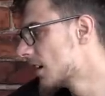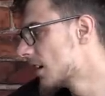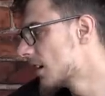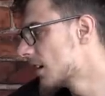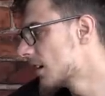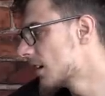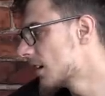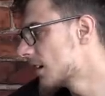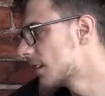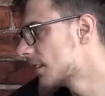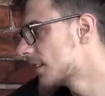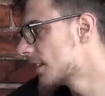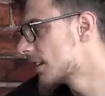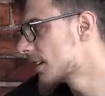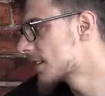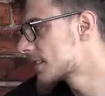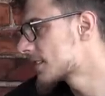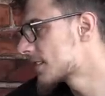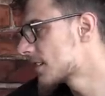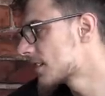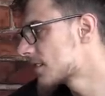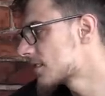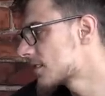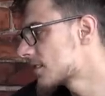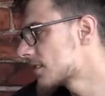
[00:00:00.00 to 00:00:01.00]
The
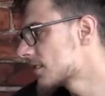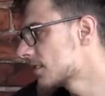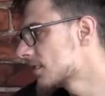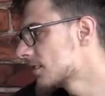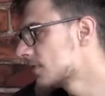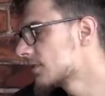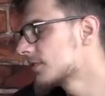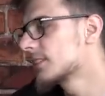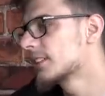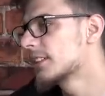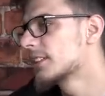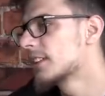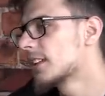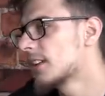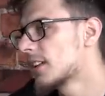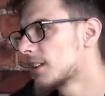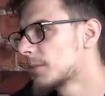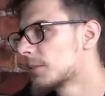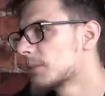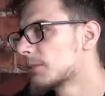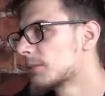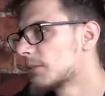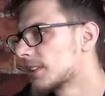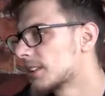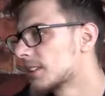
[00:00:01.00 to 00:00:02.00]
essential, the
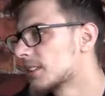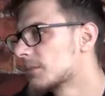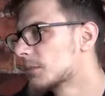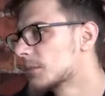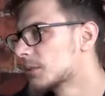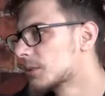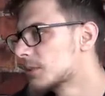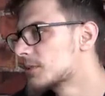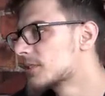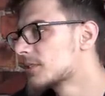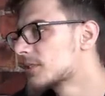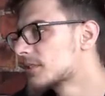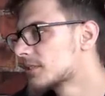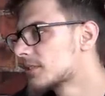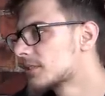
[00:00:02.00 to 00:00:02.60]
dynamic riding mode.